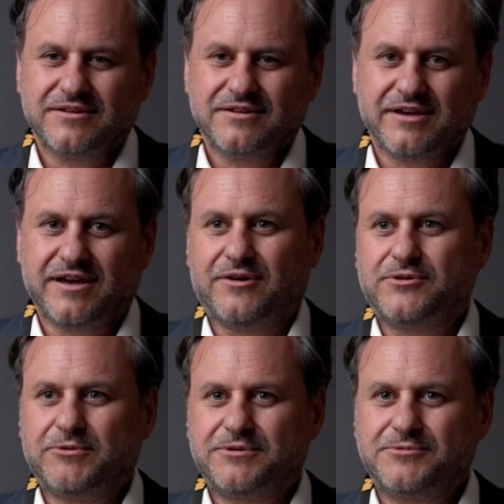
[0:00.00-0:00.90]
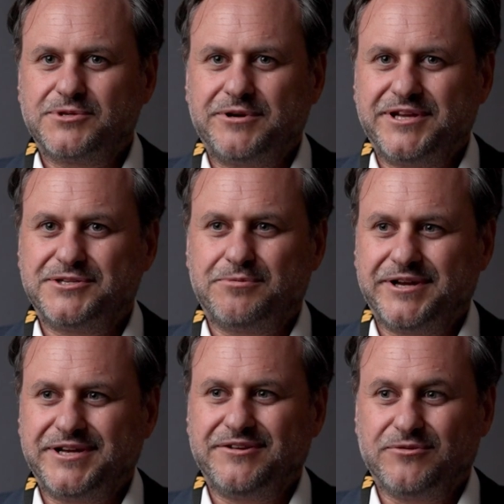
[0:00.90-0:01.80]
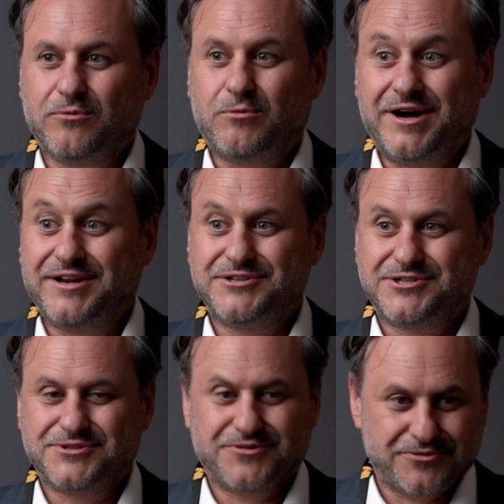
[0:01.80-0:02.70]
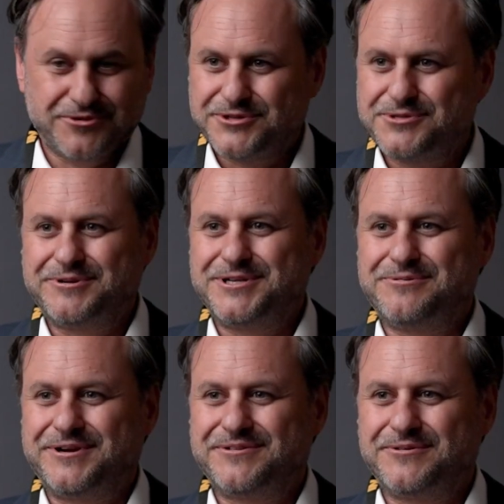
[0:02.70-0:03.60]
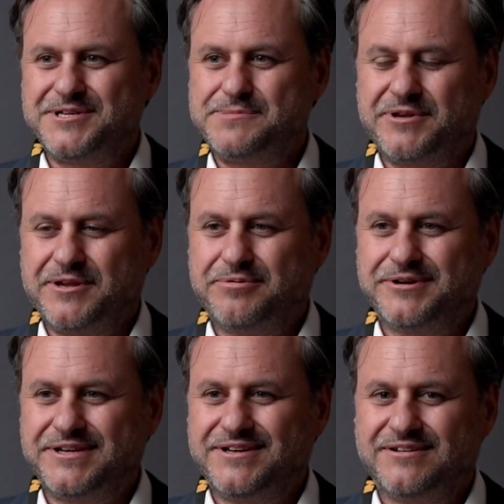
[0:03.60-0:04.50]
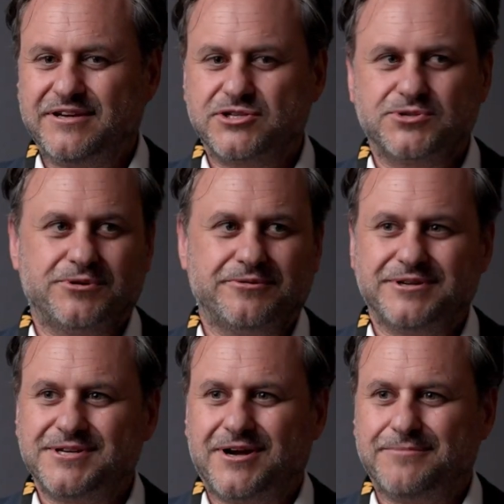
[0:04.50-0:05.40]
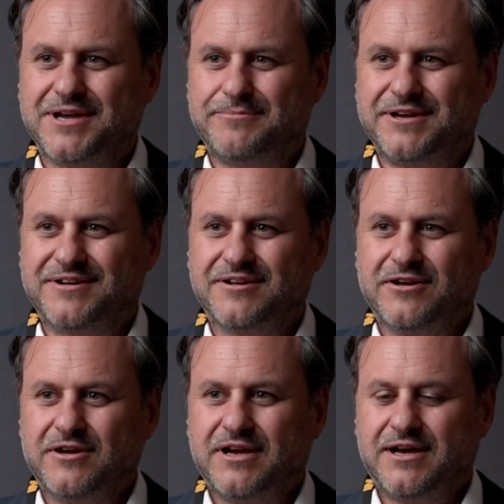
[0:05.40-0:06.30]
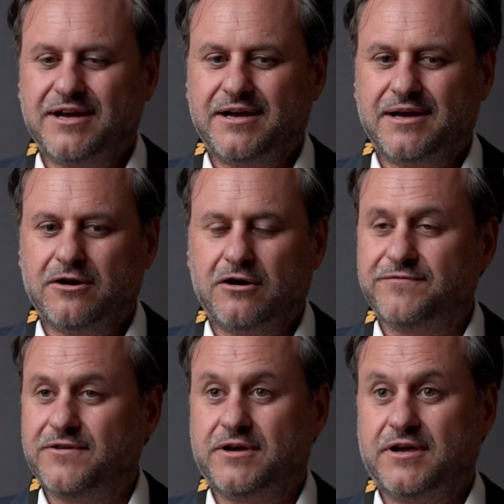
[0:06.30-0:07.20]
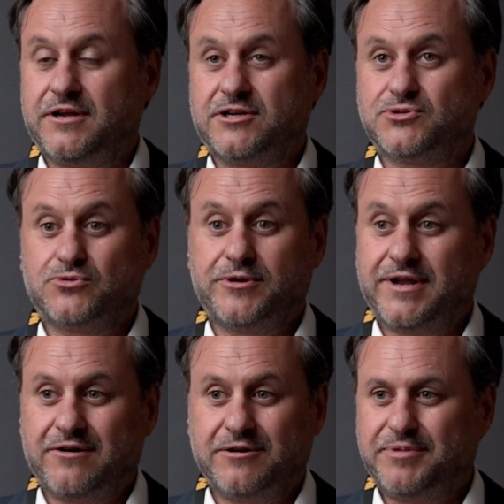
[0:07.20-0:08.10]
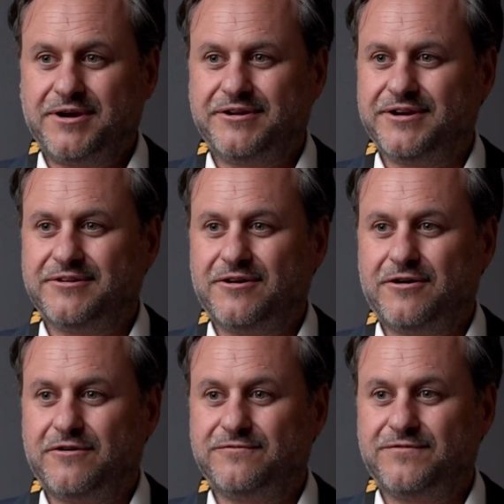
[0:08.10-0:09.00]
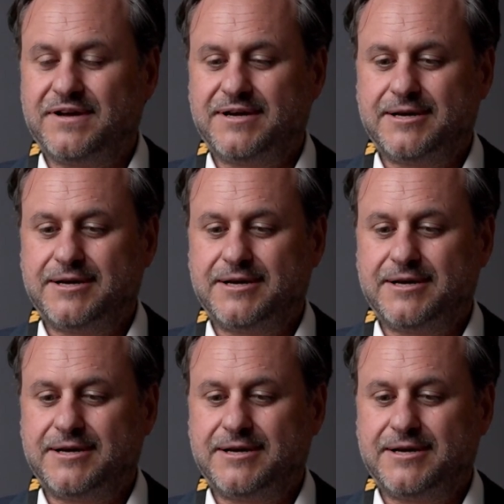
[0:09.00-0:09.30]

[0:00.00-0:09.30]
Yeah, well, 2021 through to 2023 has been a pretty extraordinary time coming off an extraordinary period of